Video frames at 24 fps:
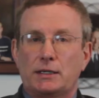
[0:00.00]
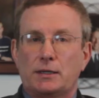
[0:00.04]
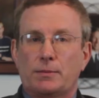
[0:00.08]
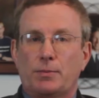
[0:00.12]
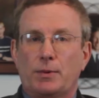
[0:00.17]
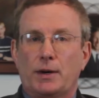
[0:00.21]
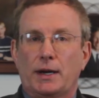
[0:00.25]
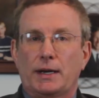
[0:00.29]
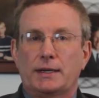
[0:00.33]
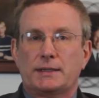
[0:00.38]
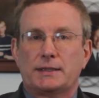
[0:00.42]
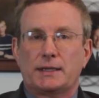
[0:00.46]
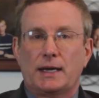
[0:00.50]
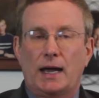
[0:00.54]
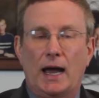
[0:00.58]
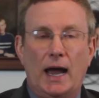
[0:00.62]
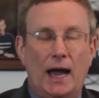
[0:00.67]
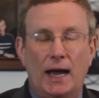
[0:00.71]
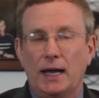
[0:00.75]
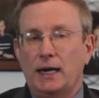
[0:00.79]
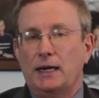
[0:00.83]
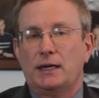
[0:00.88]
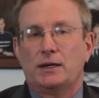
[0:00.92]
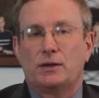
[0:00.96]
surprise.
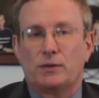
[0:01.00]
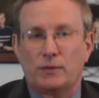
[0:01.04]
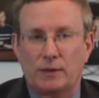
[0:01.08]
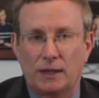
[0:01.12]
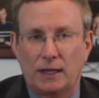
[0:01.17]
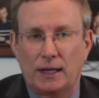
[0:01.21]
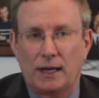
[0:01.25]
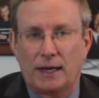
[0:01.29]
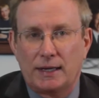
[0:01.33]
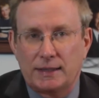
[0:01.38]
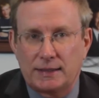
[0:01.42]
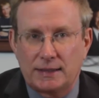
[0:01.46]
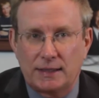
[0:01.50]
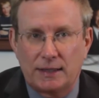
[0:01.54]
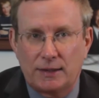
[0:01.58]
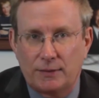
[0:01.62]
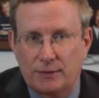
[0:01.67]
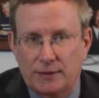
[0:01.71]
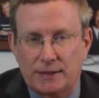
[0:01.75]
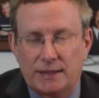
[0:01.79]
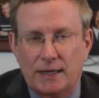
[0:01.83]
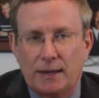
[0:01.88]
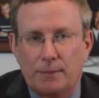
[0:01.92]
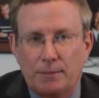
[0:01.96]
I didn't realize that it
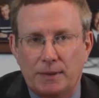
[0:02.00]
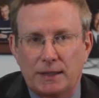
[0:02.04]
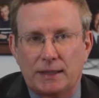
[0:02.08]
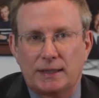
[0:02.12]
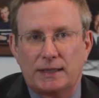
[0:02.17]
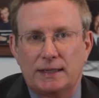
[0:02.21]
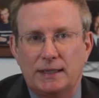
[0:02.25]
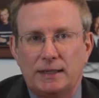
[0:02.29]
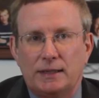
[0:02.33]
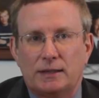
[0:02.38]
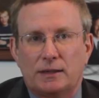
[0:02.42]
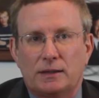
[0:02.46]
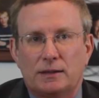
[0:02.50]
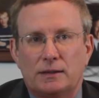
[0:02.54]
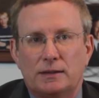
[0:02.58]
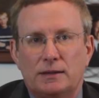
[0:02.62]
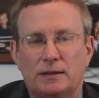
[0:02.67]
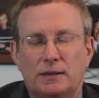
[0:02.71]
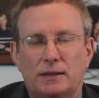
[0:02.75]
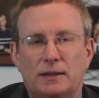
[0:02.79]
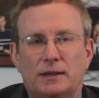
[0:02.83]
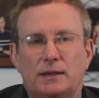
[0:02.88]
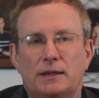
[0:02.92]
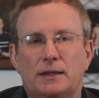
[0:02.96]
was that big a deal.
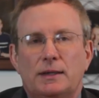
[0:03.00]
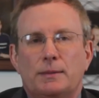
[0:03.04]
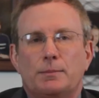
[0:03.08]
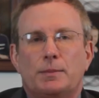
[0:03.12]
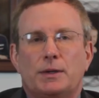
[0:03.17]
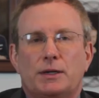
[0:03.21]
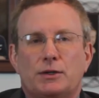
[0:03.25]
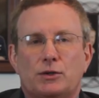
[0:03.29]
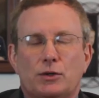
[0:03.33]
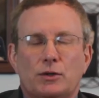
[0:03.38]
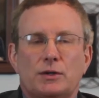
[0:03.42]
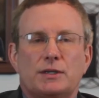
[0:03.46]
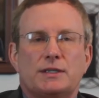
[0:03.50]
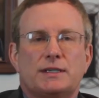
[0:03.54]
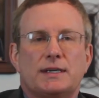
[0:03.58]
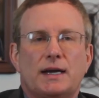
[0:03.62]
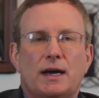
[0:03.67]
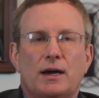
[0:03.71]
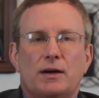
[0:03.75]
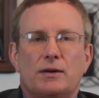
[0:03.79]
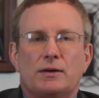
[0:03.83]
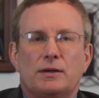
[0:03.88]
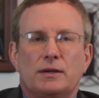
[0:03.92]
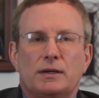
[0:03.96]
But turns
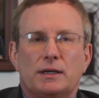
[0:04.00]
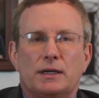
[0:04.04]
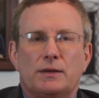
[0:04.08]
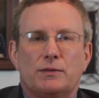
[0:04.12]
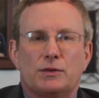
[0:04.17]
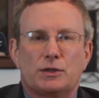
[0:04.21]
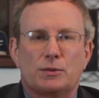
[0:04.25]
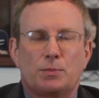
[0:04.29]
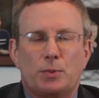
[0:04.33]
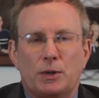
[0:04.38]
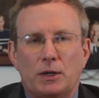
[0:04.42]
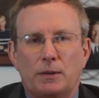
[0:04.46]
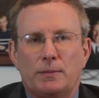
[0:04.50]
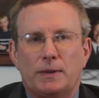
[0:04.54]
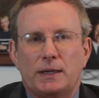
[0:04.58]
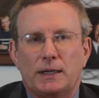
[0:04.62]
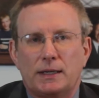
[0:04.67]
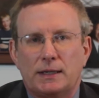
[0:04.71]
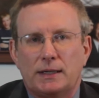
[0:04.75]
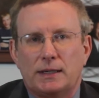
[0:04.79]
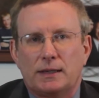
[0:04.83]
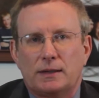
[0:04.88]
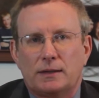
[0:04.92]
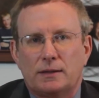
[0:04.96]
out it was a pretty big
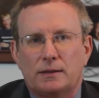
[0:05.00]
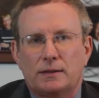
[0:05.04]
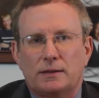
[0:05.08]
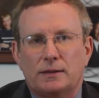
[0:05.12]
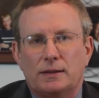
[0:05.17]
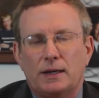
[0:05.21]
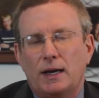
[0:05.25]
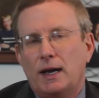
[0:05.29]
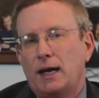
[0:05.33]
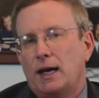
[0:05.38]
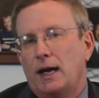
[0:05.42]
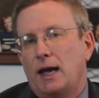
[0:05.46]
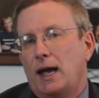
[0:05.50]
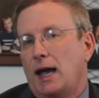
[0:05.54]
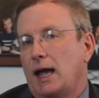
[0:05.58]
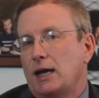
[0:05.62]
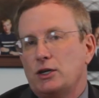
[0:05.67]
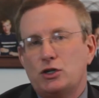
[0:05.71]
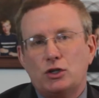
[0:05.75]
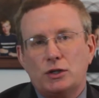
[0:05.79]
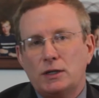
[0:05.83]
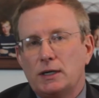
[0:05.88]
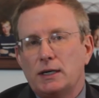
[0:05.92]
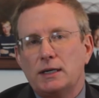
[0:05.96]
a deal.
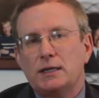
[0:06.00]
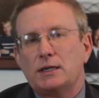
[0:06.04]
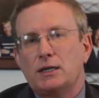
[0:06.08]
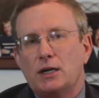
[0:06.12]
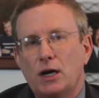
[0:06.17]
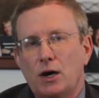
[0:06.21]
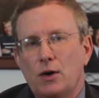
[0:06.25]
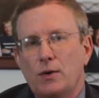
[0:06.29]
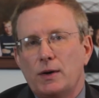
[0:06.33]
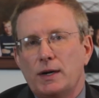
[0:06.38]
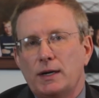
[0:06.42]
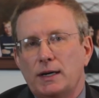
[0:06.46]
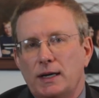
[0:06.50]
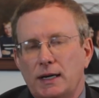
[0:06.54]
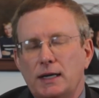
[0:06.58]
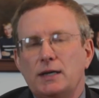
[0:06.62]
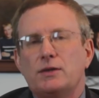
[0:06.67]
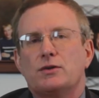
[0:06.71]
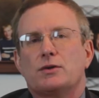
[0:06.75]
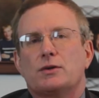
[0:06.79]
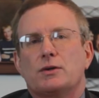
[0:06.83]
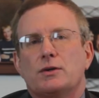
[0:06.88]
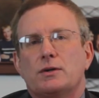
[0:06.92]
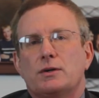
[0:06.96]
And she didn't know it
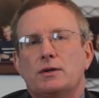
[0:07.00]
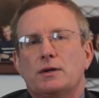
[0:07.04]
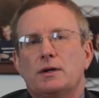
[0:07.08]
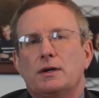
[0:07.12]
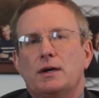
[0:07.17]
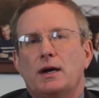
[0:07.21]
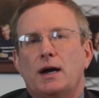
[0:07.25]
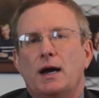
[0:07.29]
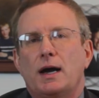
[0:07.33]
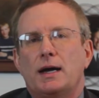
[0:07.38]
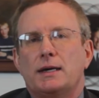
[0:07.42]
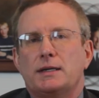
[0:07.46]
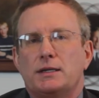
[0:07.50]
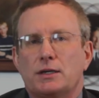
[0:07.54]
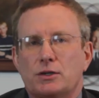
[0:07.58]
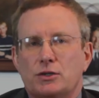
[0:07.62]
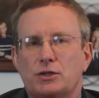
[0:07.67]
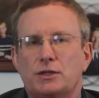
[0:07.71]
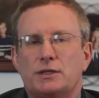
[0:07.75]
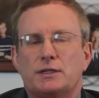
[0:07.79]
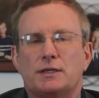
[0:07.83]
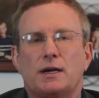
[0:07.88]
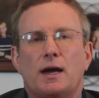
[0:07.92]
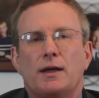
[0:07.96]
either until
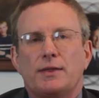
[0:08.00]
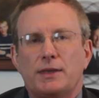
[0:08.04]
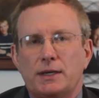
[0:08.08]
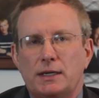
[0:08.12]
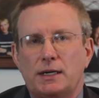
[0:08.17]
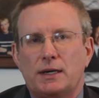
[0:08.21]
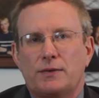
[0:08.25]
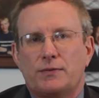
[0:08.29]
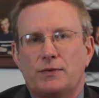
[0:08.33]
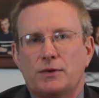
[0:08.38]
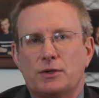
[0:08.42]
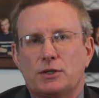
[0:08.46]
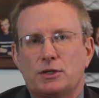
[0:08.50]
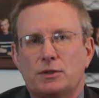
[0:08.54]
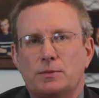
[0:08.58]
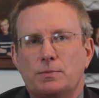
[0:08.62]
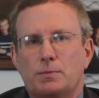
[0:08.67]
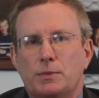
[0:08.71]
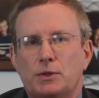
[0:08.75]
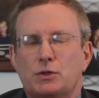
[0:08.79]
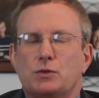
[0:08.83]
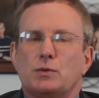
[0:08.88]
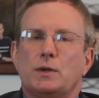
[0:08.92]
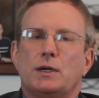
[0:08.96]
she saw the difference
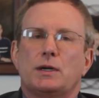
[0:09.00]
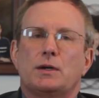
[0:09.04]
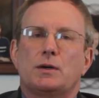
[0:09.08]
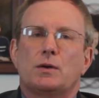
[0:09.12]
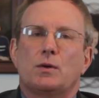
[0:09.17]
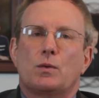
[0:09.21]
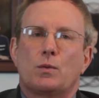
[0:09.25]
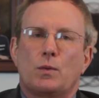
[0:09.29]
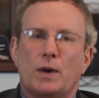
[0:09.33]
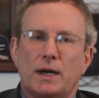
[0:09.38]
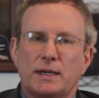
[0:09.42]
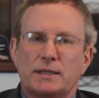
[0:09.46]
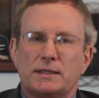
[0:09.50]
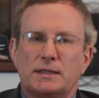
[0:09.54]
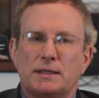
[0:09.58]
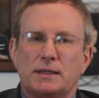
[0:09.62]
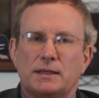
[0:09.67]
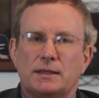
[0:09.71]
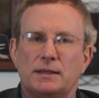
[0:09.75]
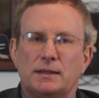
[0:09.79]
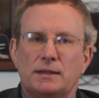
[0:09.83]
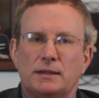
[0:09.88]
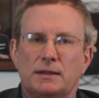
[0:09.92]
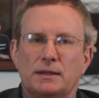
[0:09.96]
between
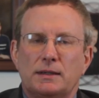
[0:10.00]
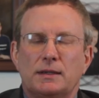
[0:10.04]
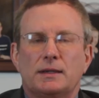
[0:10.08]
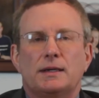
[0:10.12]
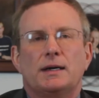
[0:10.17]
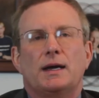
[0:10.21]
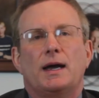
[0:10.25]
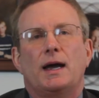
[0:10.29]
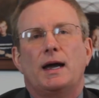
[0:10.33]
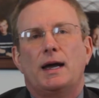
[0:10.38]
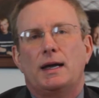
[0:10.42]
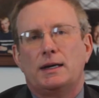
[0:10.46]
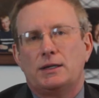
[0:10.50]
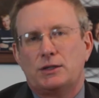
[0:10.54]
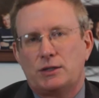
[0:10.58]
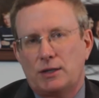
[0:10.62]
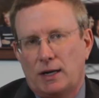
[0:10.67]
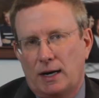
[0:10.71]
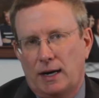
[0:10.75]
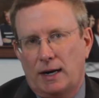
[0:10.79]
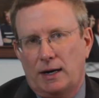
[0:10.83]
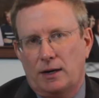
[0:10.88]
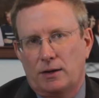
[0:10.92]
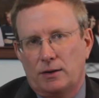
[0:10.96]
rested and
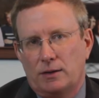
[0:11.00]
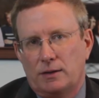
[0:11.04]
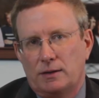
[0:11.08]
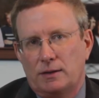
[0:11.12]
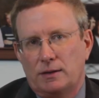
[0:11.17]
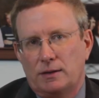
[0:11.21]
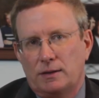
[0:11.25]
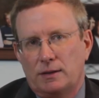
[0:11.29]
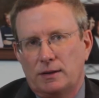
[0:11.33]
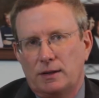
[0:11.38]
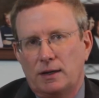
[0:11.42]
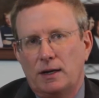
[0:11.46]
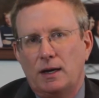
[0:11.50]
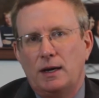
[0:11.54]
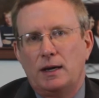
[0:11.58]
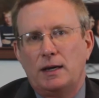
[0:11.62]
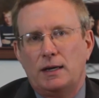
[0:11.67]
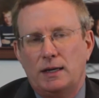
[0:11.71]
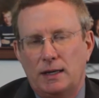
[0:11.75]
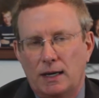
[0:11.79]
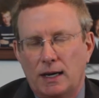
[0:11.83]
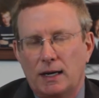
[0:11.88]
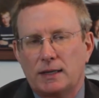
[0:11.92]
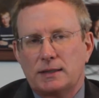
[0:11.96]
tired.
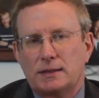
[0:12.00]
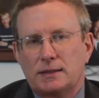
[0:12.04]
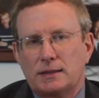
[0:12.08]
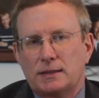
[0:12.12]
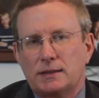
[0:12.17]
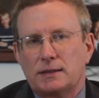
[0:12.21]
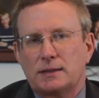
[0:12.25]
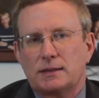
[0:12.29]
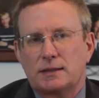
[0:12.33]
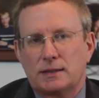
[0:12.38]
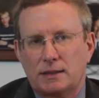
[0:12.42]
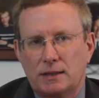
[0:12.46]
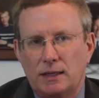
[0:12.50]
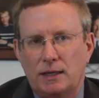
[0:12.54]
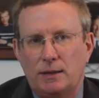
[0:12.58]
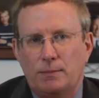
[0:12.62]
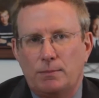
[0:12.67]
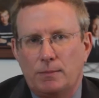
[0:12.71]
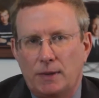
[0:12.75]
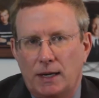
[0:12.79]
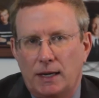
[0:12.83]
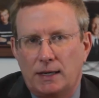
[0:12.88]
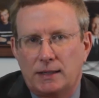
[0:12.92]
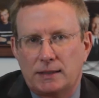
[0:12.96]
Yes, sleep
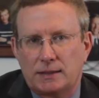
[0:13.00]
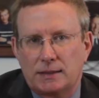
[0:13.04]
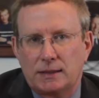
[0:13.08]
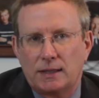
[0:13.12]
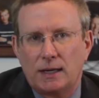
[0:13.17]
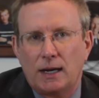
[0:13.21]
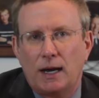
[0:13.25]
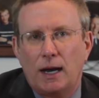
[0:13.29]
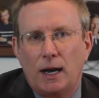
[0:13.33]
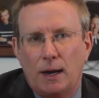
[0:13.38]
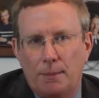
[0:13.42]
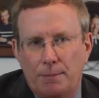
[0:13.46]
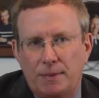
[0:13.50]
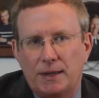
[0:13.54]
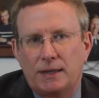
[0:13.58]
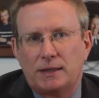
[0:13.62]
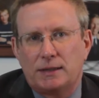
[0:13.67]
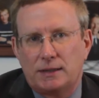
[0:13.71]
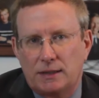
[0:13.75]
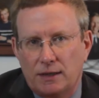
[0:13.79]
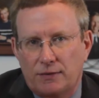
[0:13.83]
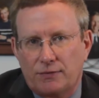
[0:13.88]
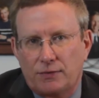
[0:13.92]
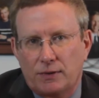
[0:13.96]
makes a
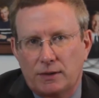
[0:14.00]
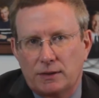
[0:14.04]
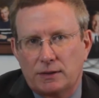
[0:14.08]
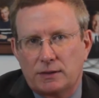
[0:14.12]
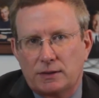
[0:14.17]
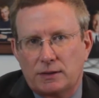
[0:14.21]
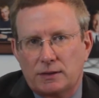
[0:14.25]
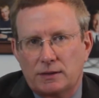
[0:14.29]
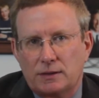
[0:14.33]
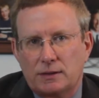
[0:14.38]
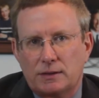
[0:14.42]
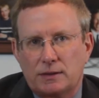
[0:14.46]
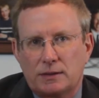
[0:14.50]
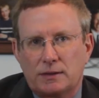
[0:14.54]
big difference.